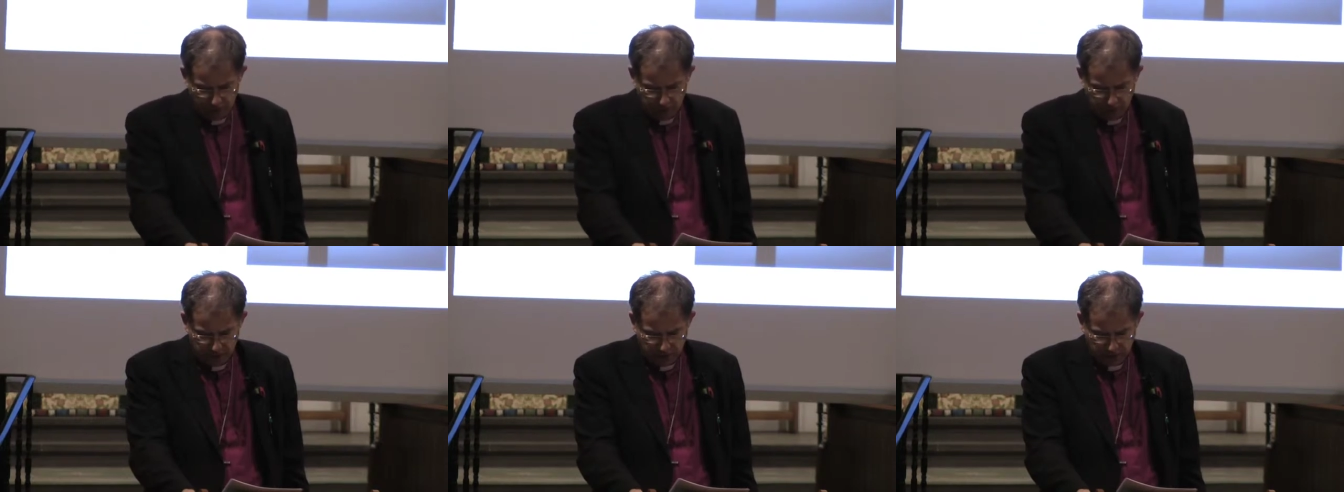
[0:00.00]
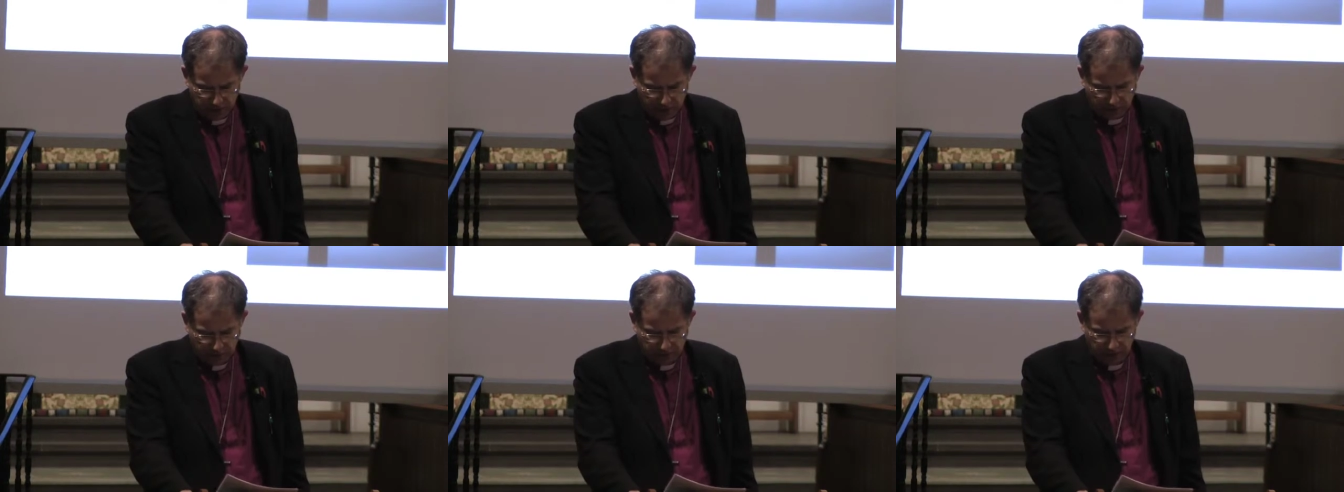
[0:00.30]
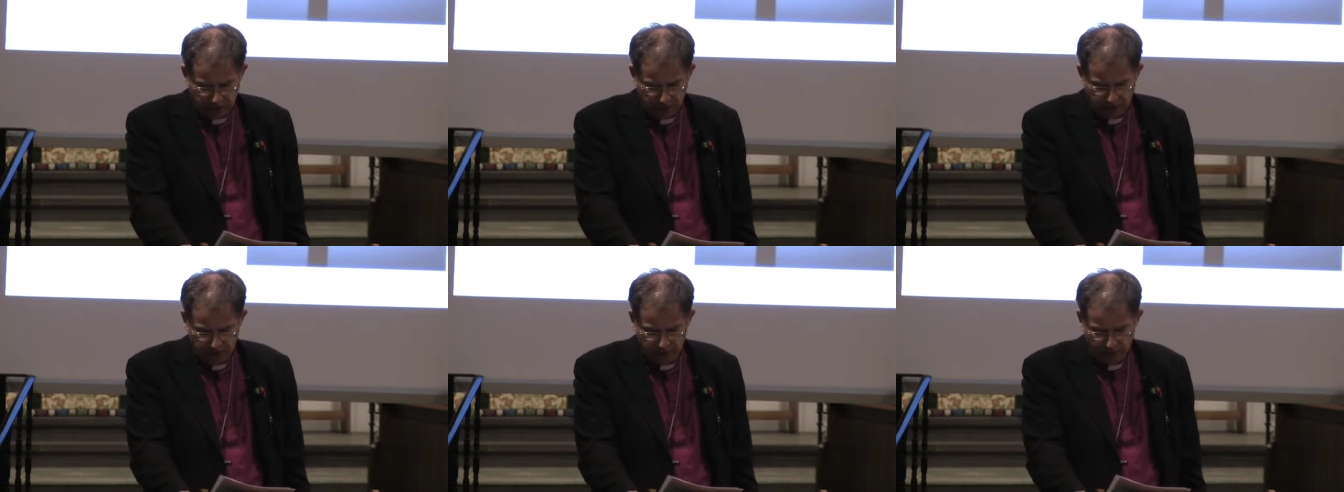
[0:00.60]
and
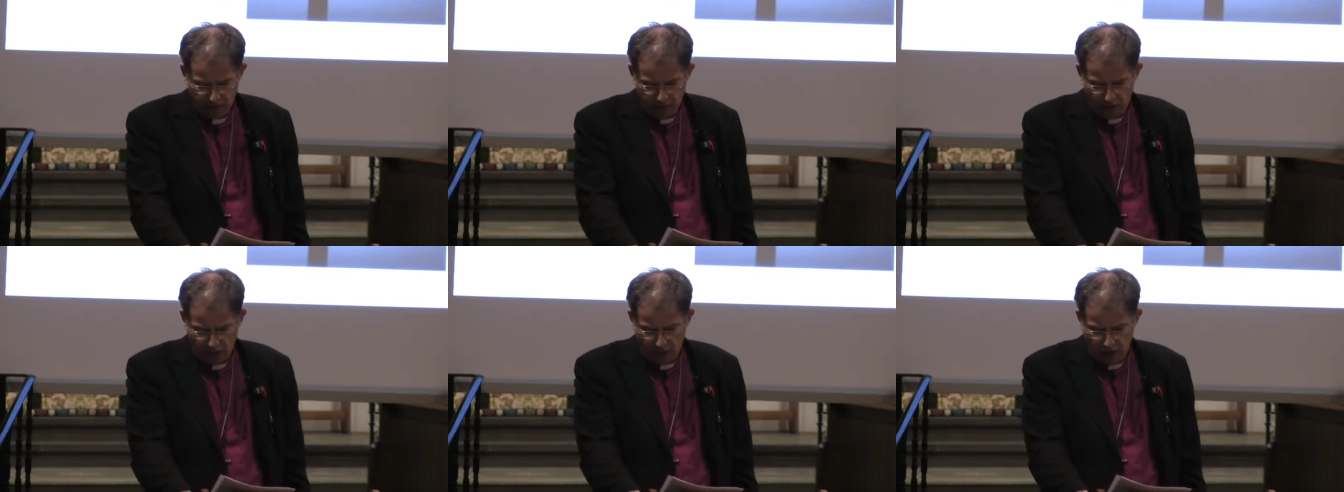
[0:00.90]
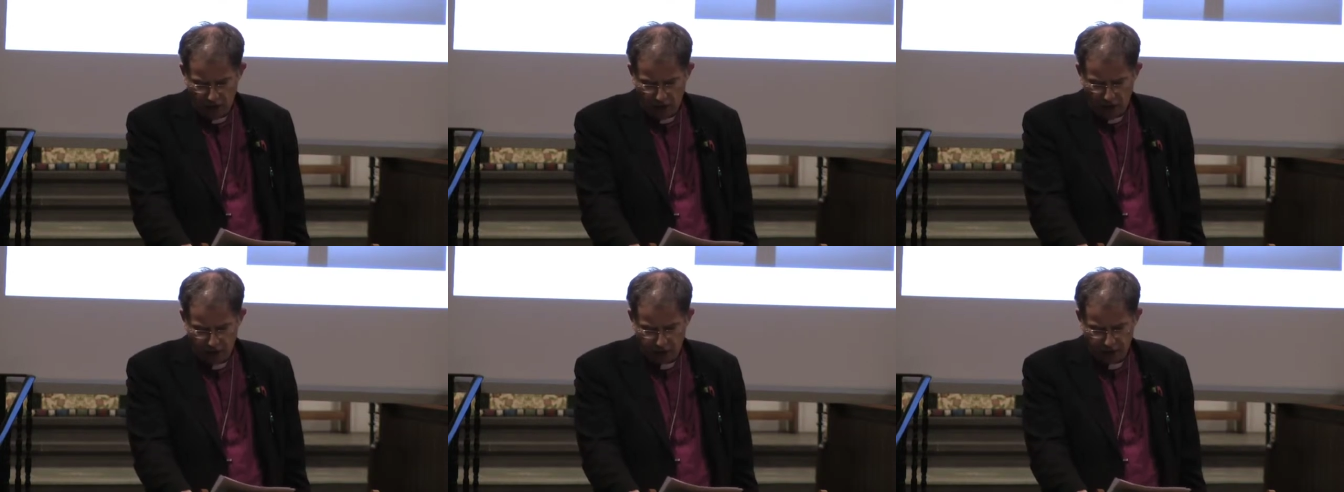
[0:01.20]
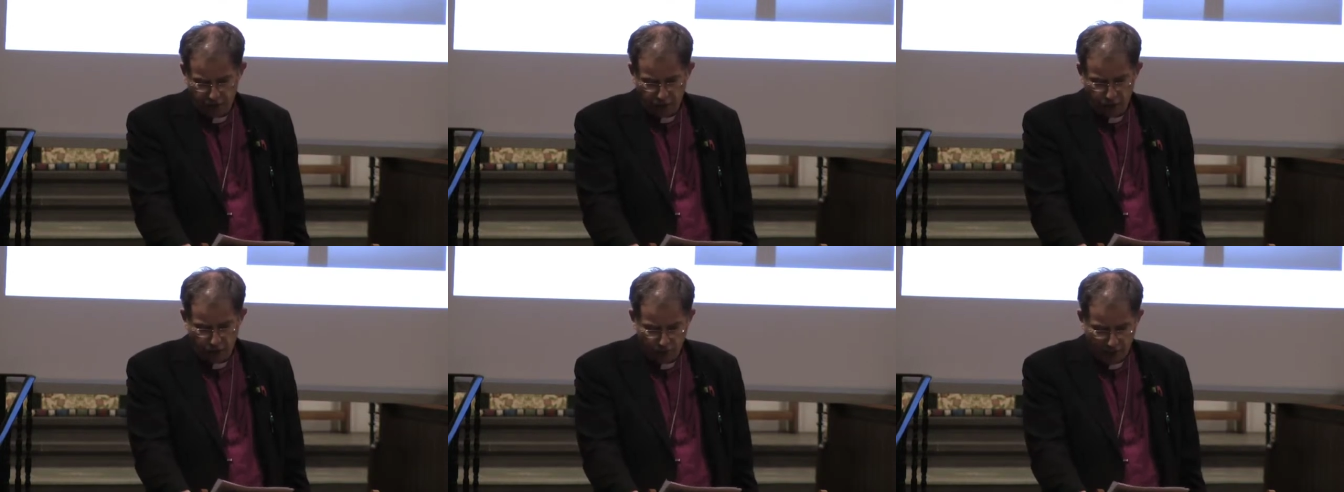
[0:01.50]
perspective
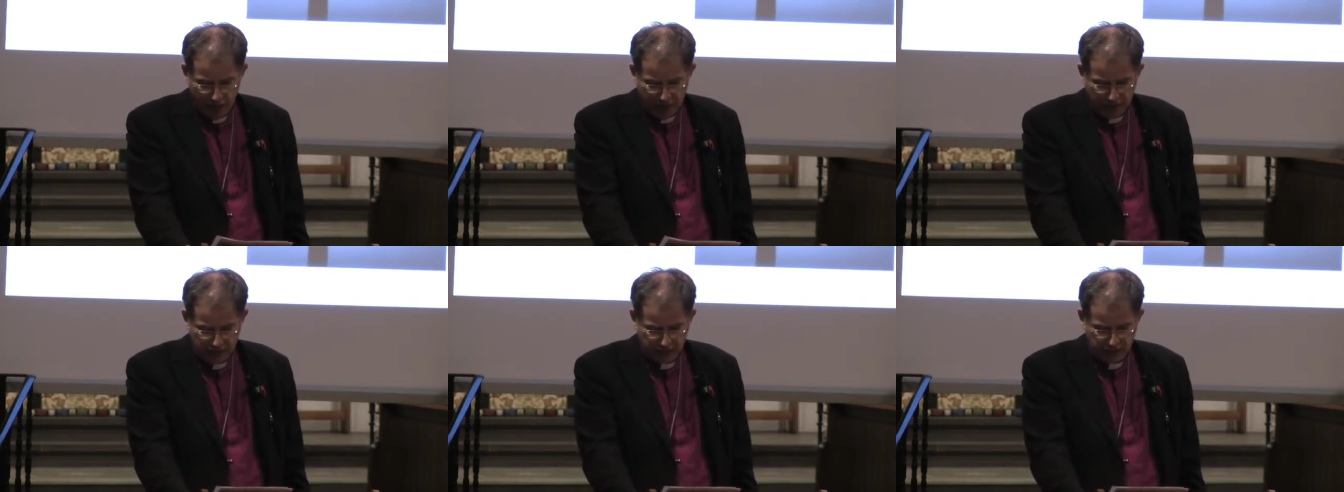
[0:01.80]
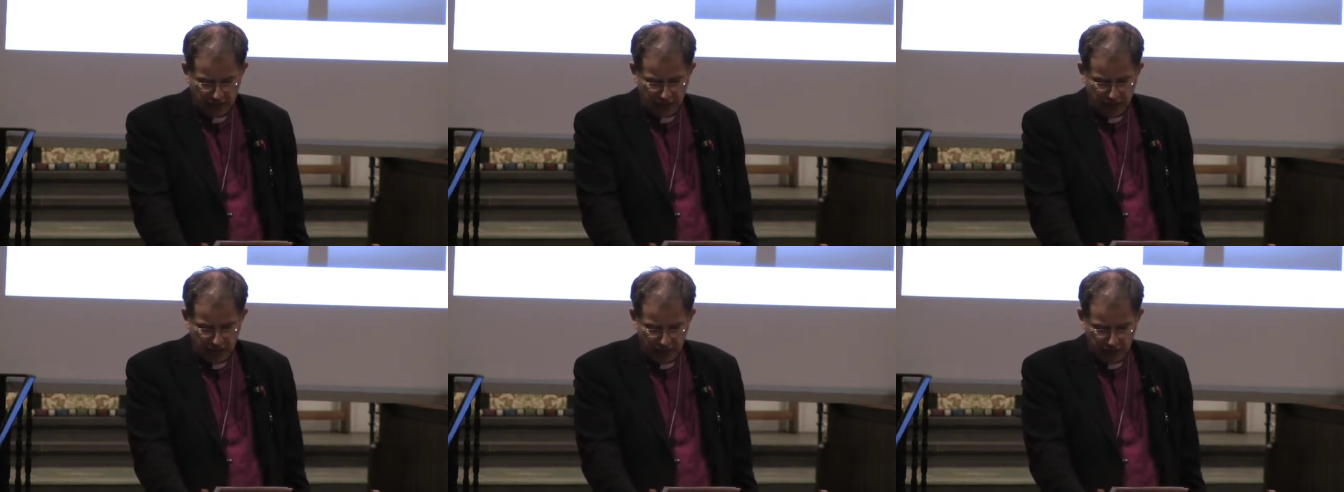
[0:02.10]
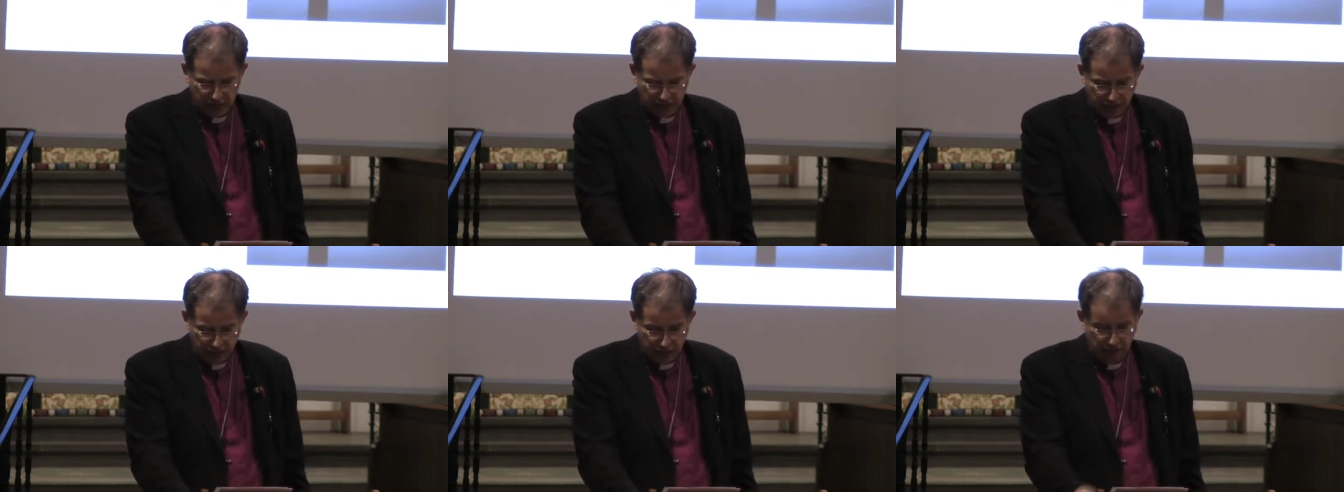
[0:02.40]
on the grace
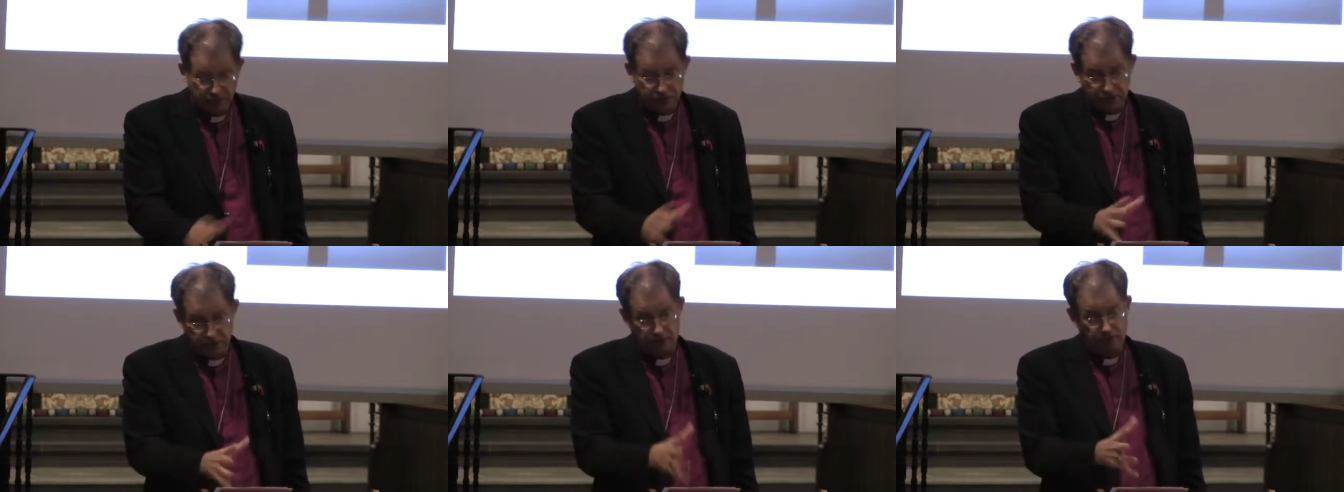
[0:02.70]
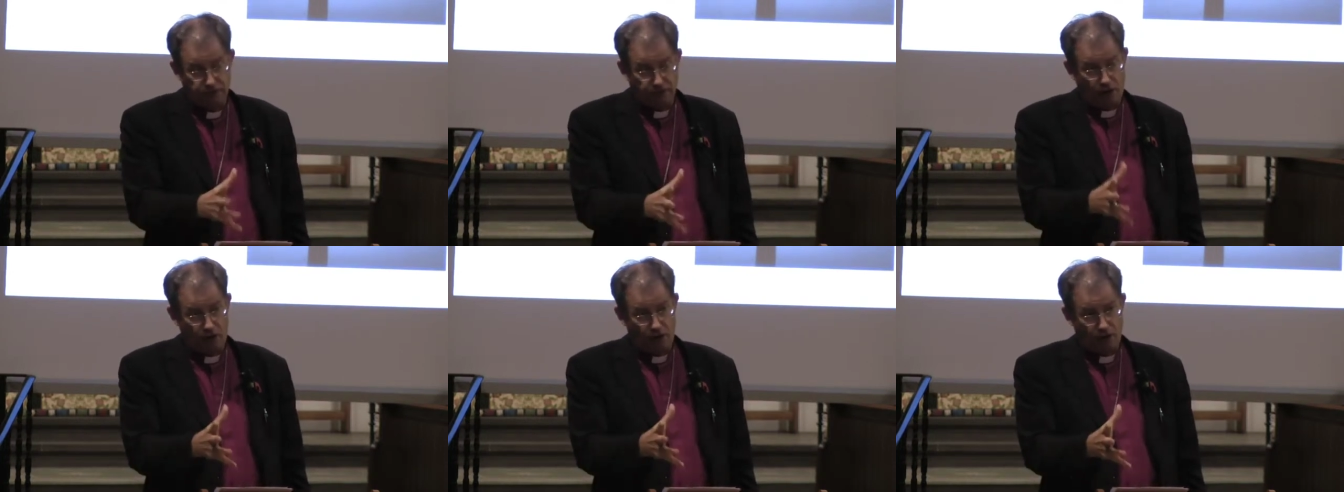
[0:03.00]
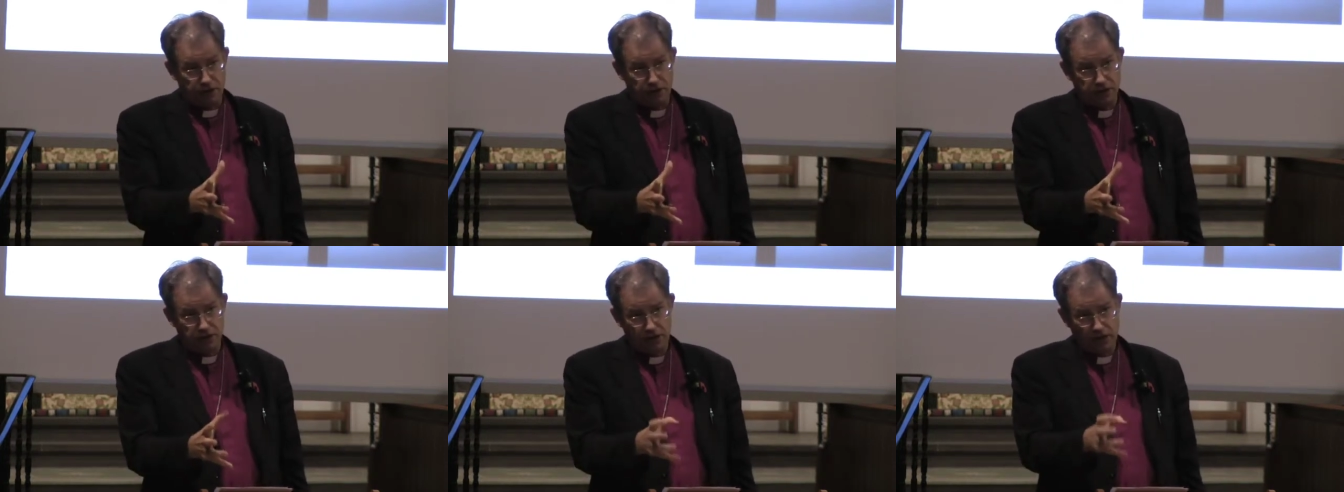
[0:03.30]
and gifts of
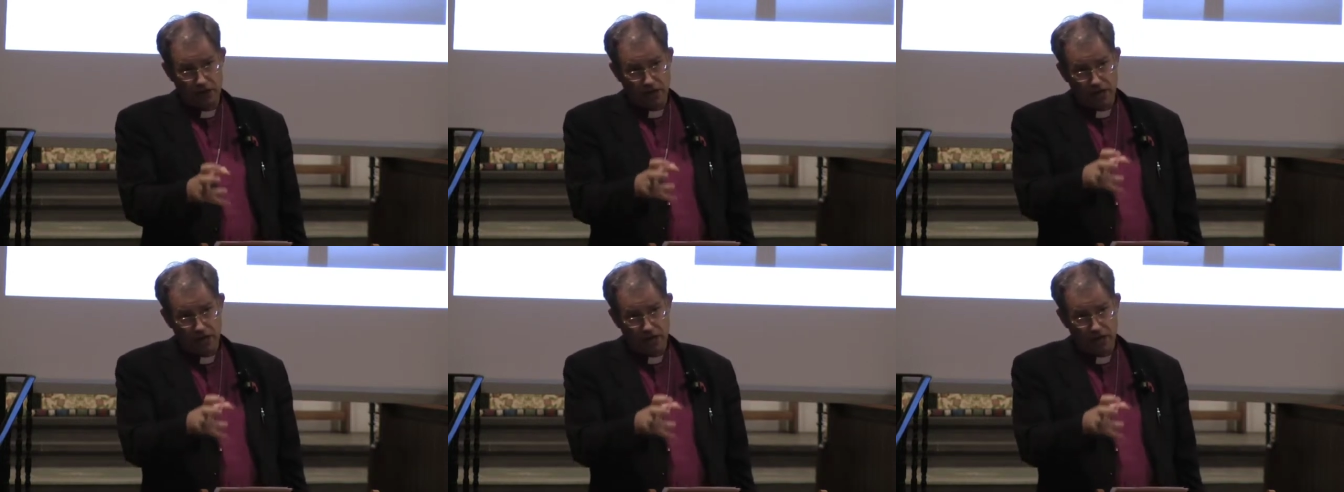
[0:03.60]
God